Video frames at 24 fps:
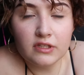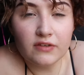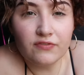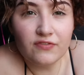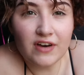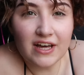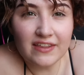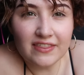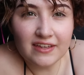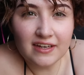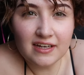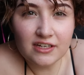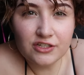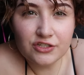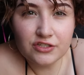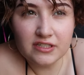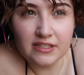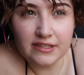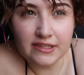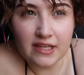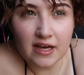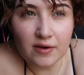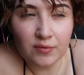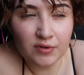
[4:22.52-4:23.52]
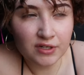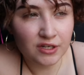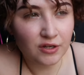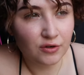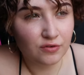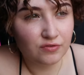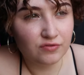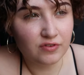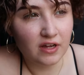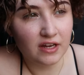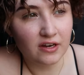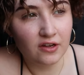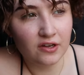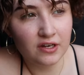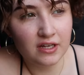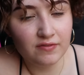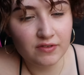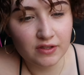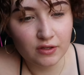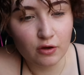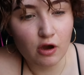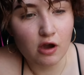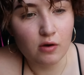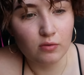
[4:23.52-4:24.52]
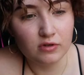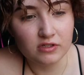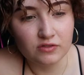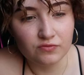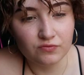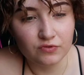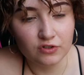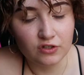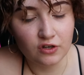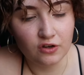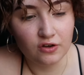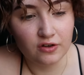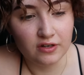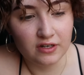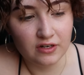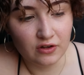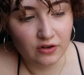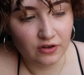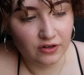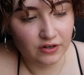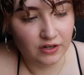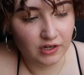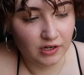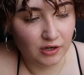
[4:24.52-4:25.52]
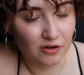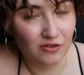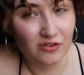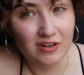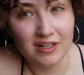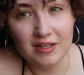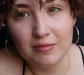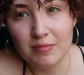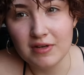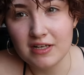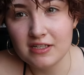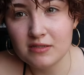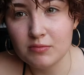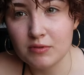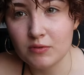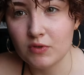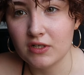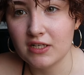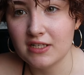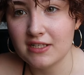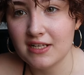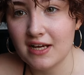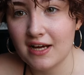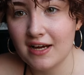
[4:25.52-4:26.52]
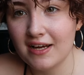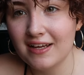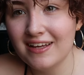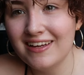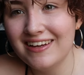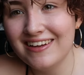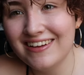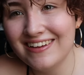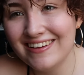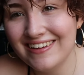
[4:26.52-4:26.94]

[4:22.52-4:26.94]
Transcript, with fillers: The fact that I just did that with no fan on even though I wasn't recording audio really makes me want to die.